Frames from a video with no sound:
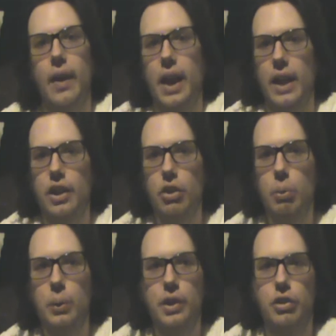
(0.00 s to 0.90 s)
And this is
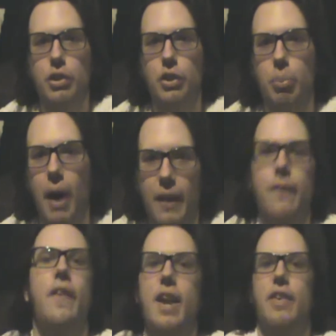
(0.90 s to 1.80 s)
where we introduce my
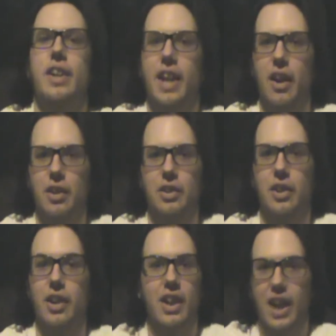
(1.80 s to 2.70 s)
favorite
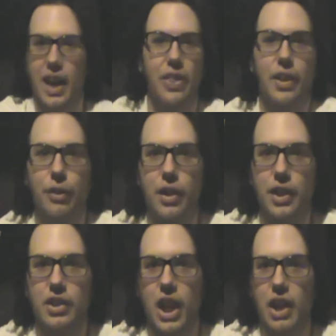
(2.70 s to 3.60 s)
character, I think, throughout the
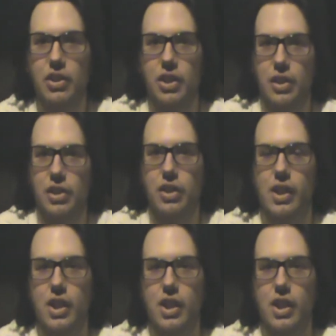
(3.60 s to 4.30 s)
entire series.